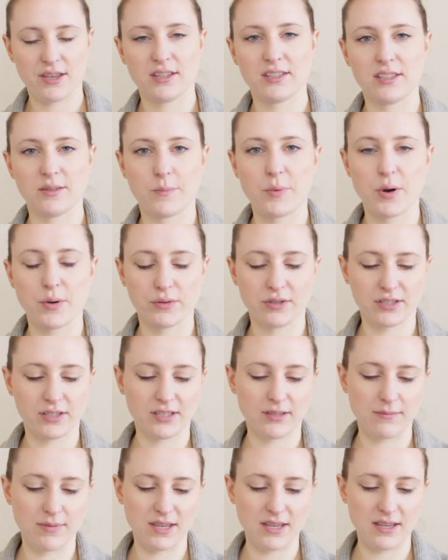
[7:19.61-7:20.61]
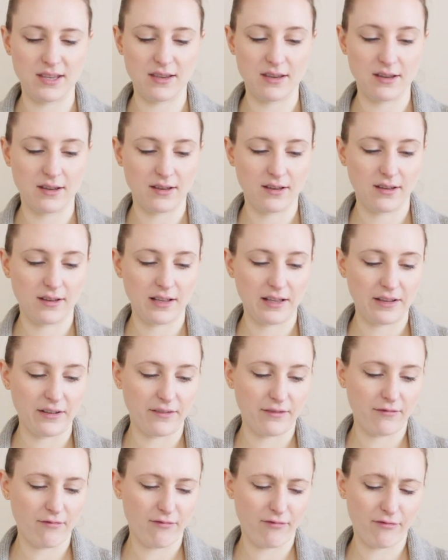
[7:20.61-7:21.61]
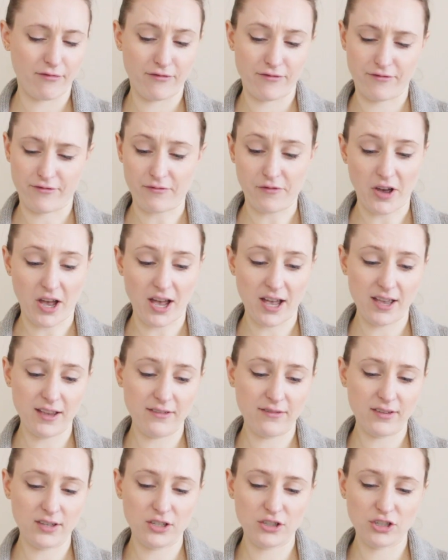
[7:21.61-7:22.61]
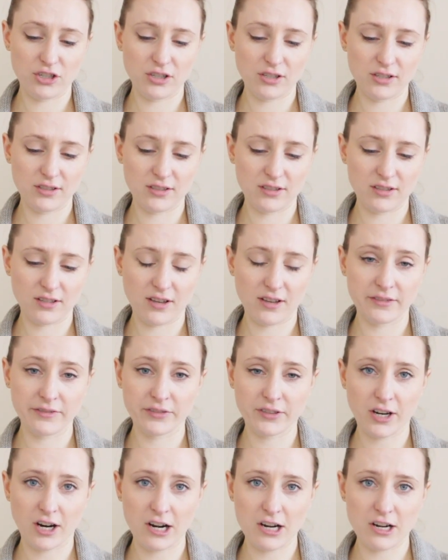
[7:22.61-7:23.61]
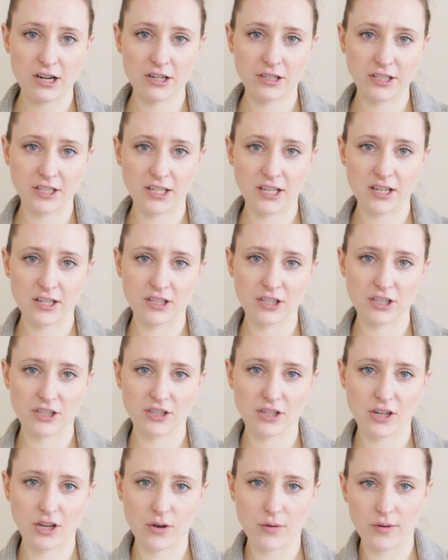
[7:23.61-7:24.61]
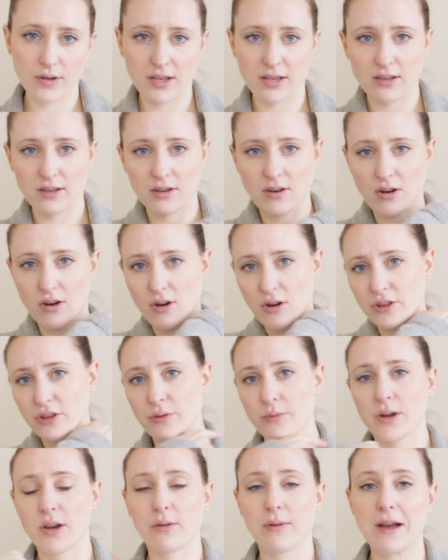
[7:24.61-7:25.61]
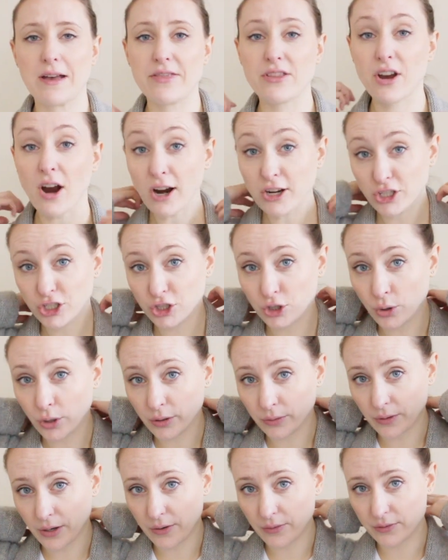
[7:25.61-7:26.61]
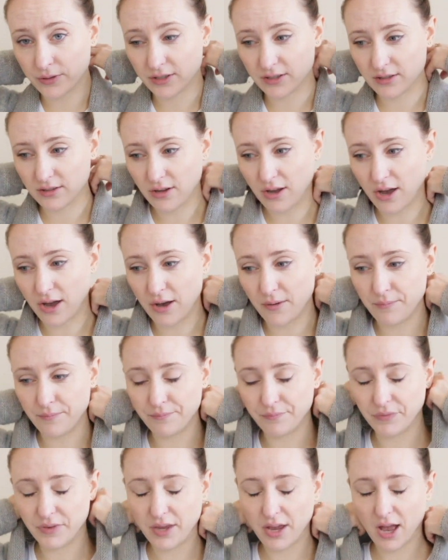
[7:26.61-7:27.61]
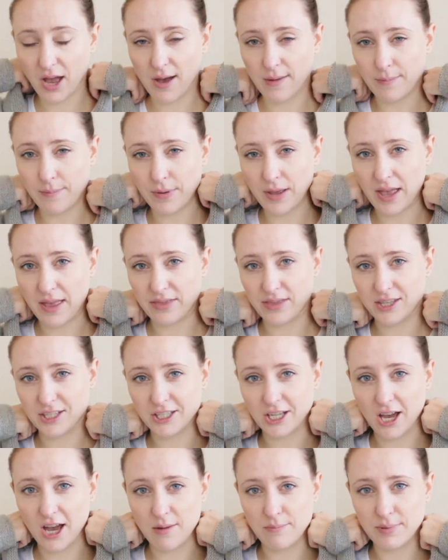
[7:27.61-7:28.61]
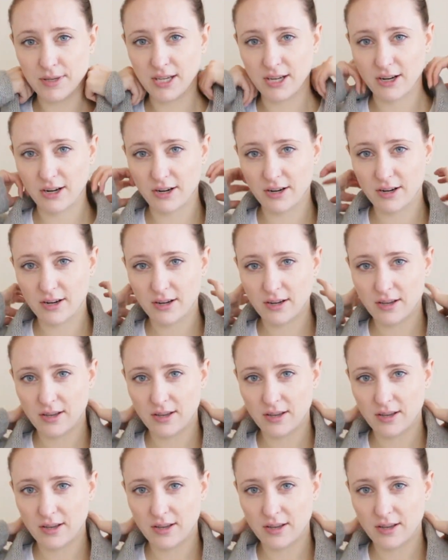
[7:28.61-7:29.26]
supposed to be 5 inches of garter stitch going all the way around. There are short rows up at the top here